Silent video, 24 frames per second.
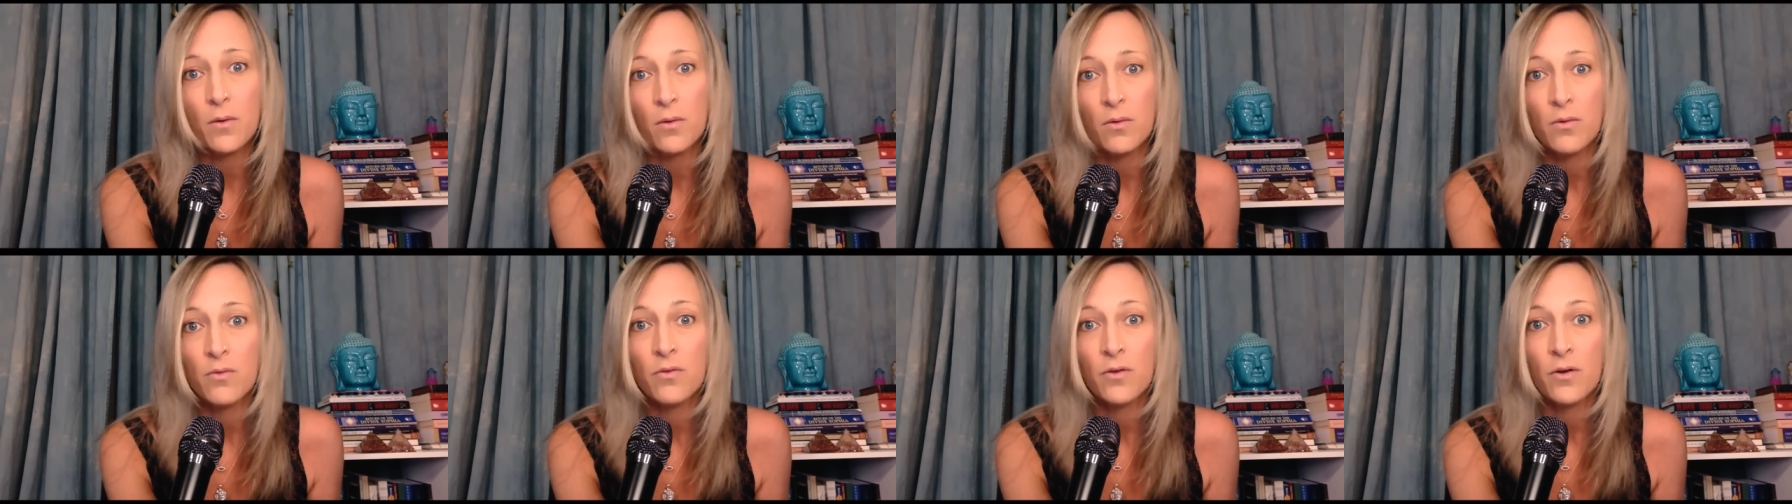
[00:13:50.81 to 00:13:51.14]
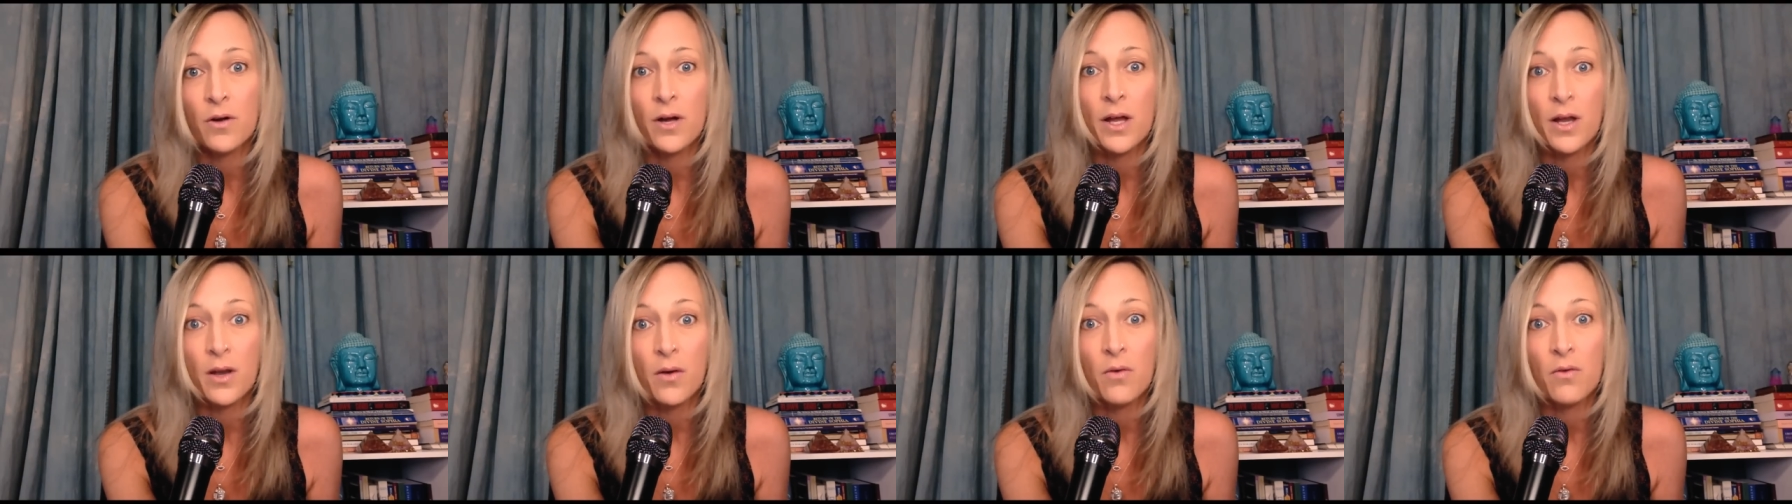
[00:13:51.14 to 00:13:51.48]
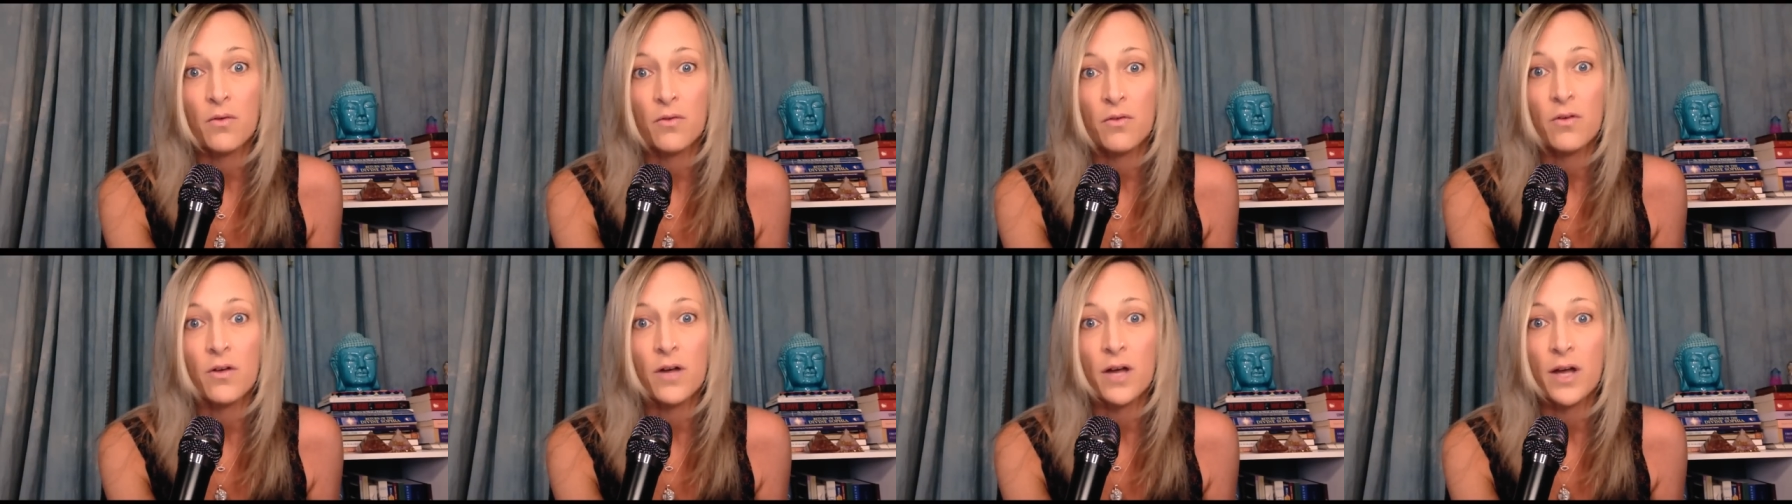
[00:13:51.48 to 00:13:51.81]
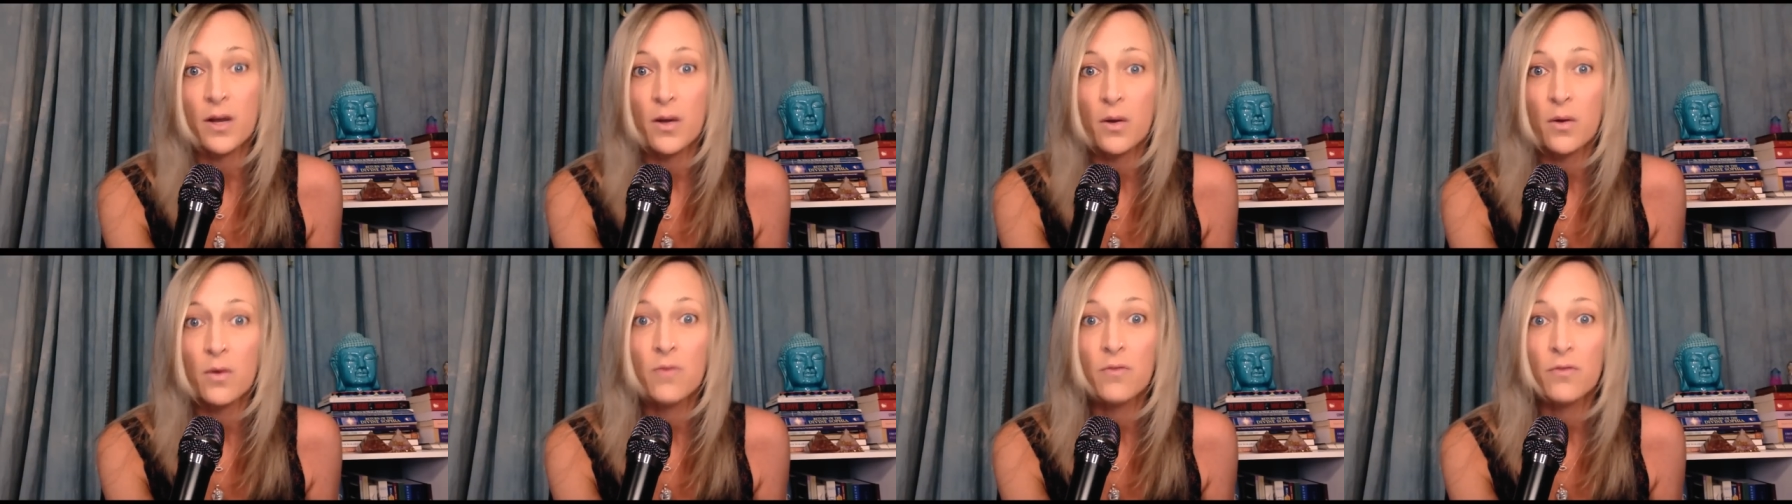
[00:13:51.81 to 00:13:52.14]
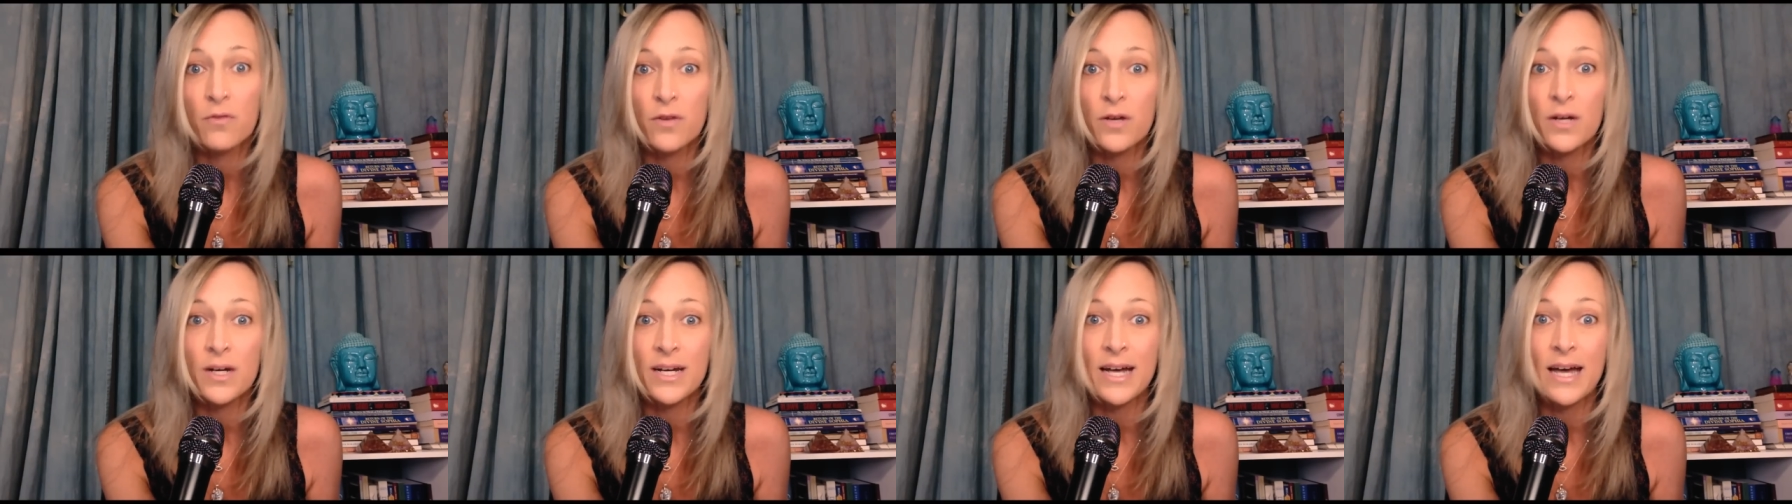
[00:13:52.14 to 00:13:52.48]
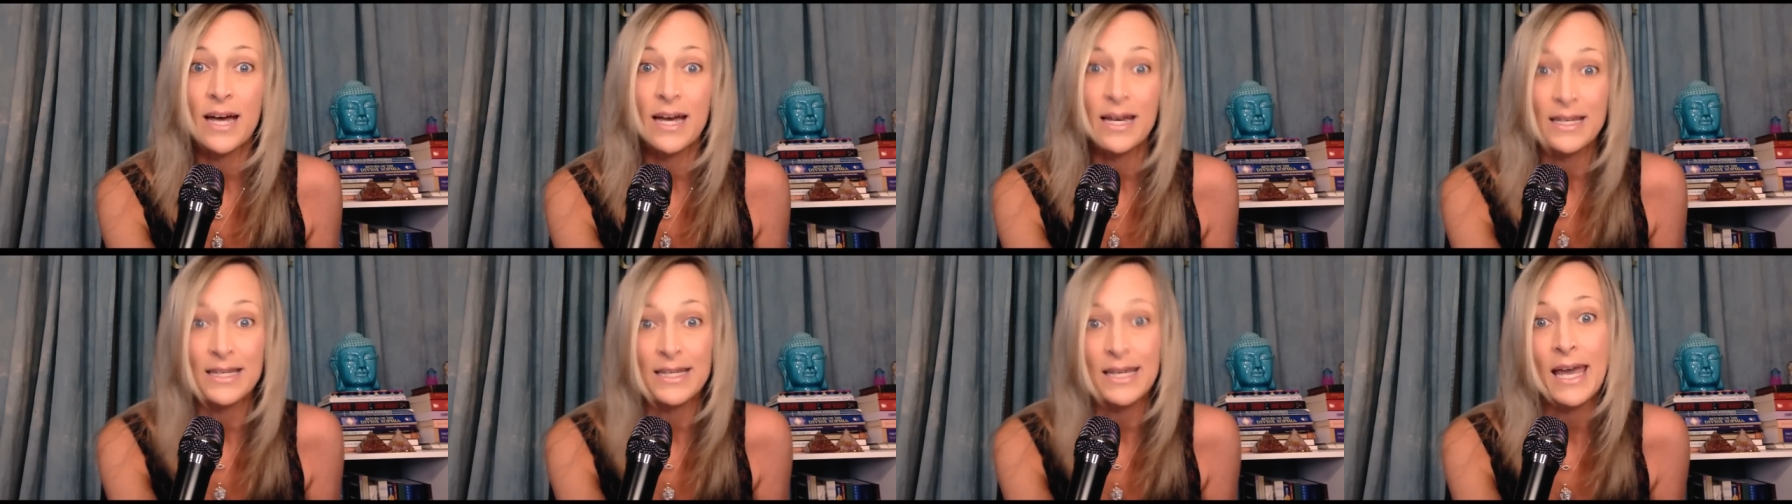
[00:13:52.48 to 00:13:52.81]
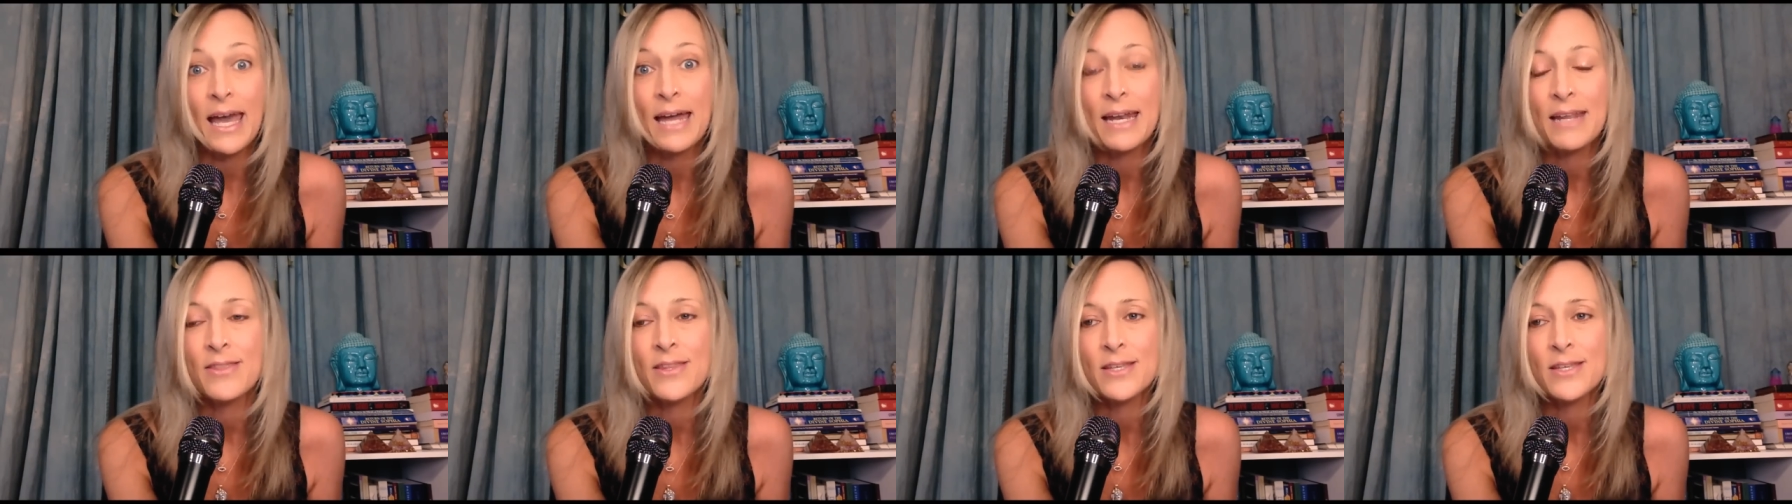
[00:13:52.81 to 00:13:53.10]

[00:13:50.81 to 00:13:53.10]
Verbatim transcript: over and over and over it again.